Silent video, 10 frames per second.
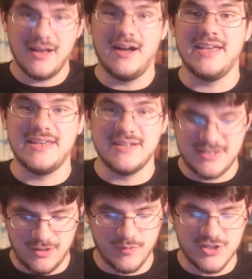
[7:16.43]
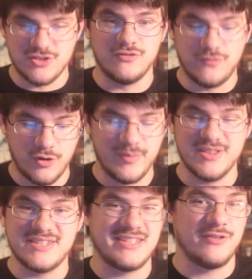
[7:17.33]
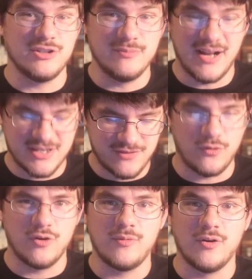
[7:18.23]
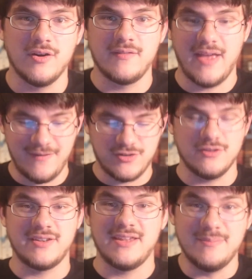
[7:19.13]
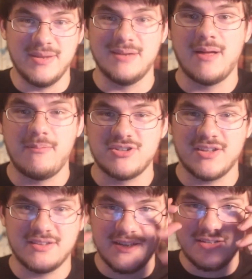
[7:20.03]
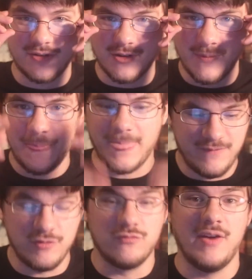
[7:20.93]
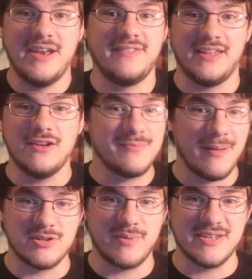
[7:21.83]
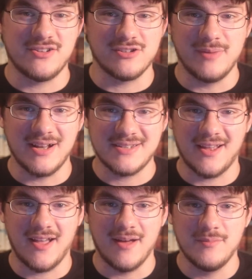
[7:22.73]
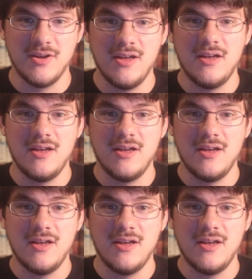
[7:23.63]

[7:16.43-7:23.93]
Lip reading: in its original form, in the cereal box form, or after it being published like this, or if you've read anything else published by cerealbox.com